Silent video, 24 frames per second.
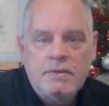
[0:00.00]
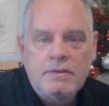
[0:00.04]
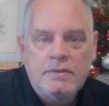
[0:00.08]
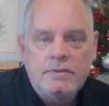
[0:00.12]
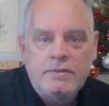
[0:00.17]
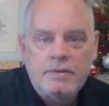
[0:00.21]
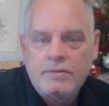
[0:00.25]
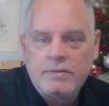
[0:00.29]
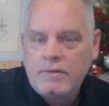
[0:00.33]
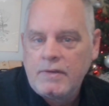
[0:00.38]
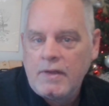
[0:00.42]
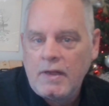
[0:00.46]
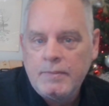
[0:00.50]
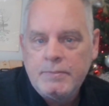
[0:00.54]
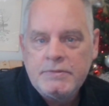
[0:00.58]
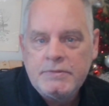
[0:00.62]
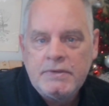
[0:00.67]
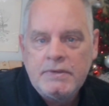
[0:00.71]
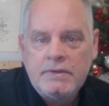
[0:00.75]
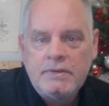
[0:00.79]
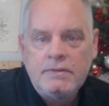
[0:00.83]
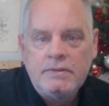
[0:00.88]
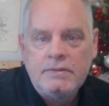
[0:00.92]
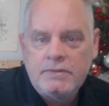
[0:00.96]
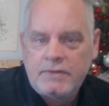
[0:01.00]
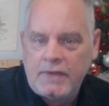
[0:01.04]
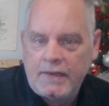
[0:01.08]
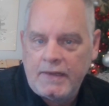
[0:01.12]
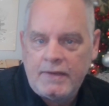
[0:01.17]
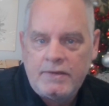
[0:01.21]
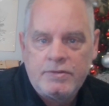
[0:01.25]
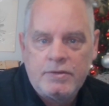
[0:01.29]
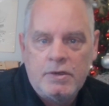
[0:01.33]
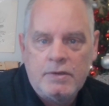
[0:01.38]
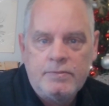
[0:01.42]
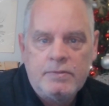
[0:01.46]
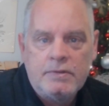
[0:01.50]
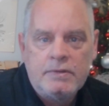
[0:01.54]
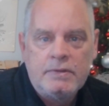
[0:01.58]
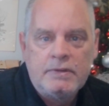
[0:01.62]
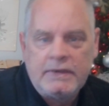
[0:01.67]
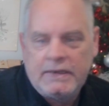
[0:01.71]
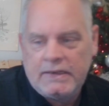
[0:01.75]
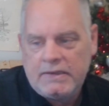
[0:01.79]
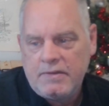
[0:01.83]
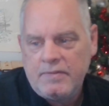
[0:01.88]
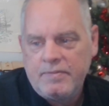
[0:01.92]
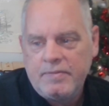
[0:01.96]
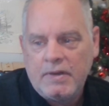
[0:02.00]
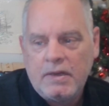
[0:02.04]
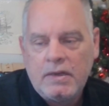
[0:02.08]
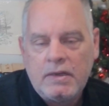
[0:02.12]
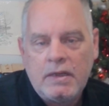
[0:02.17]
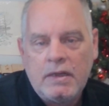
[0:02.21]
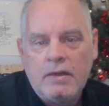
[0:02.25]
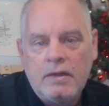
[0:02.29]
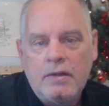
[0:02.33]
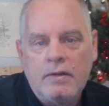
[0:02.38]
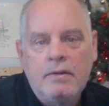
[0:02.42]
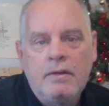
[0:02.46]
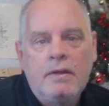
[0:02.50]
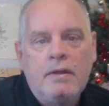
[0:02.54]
just comes in, takes over, get the fuck out.